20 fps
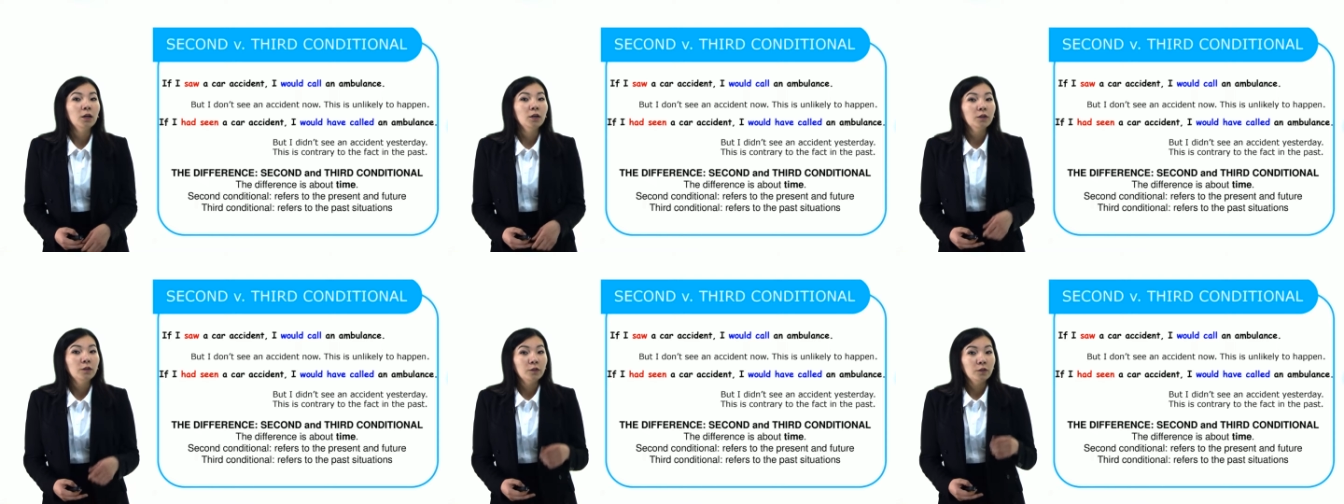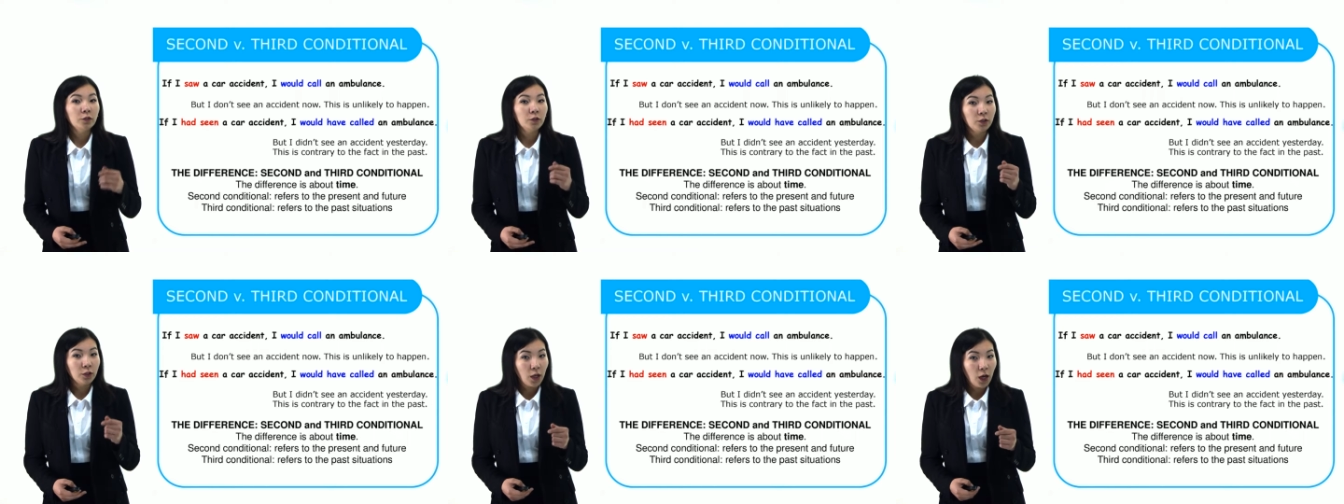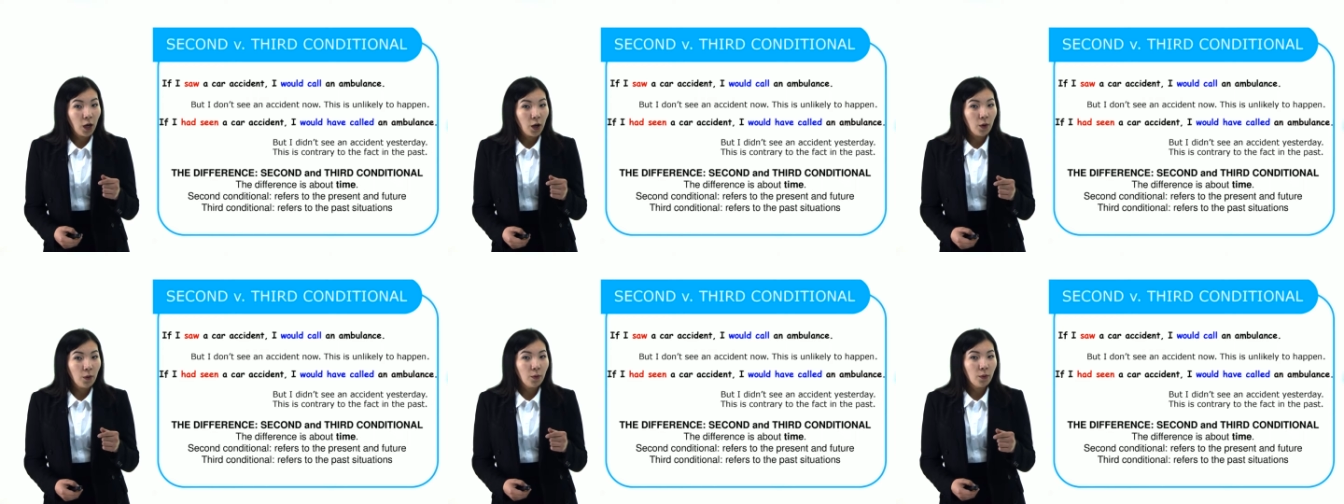So
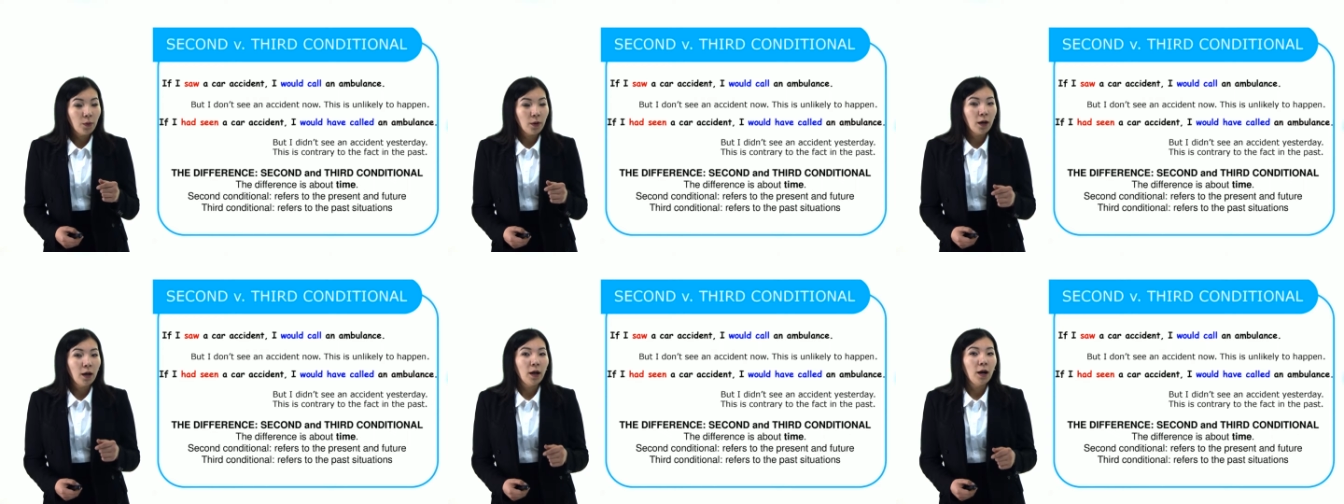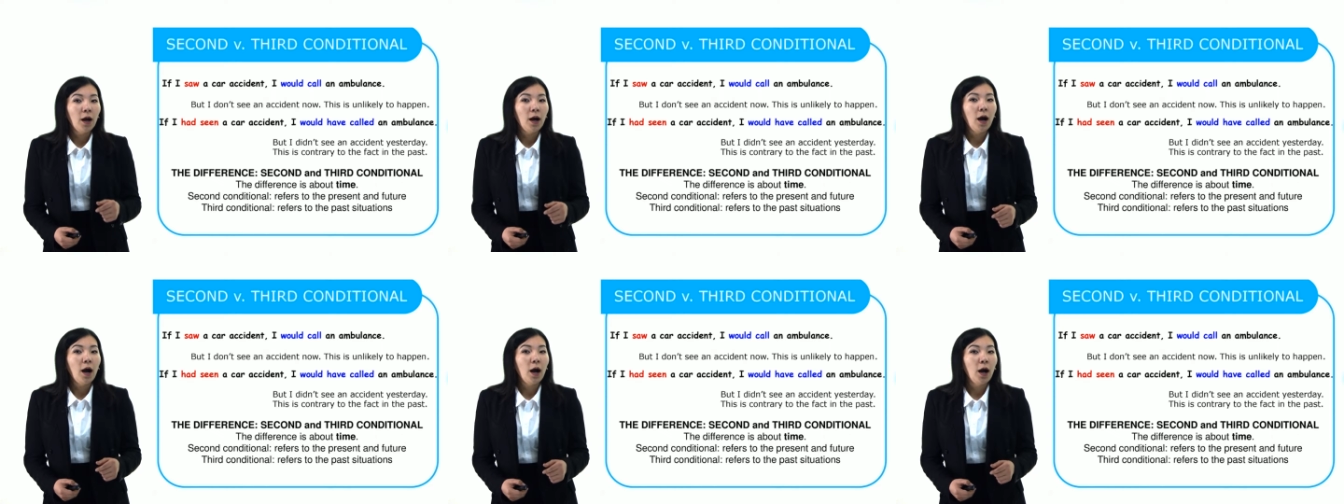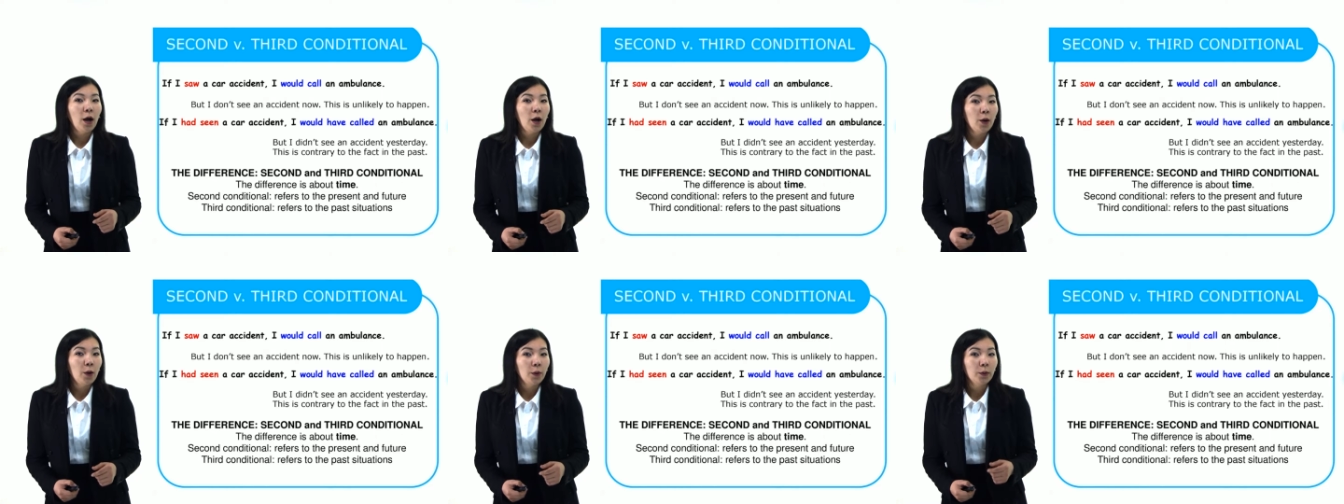now
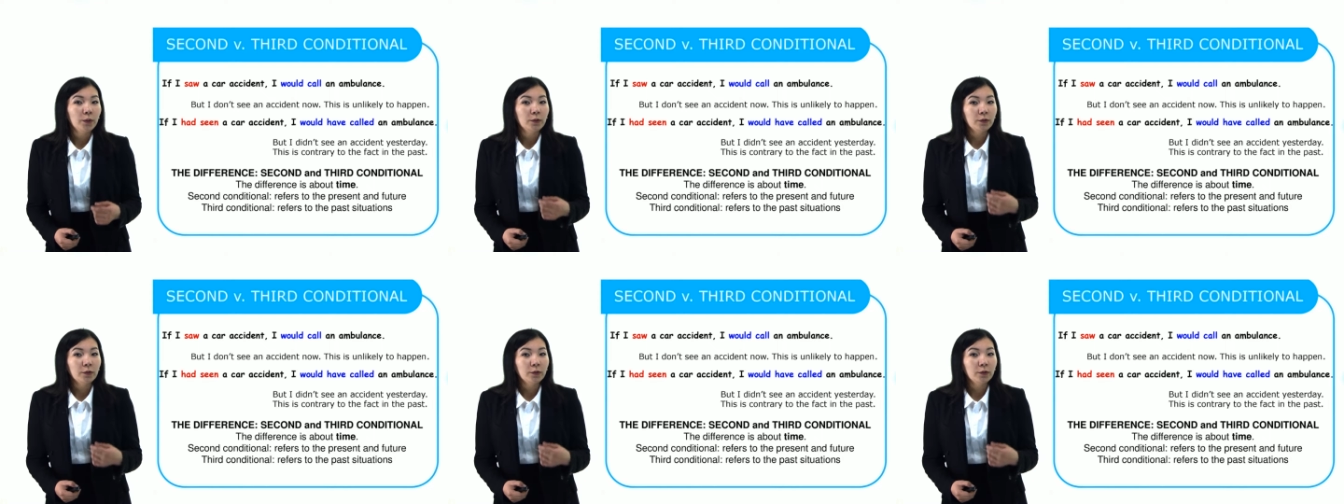I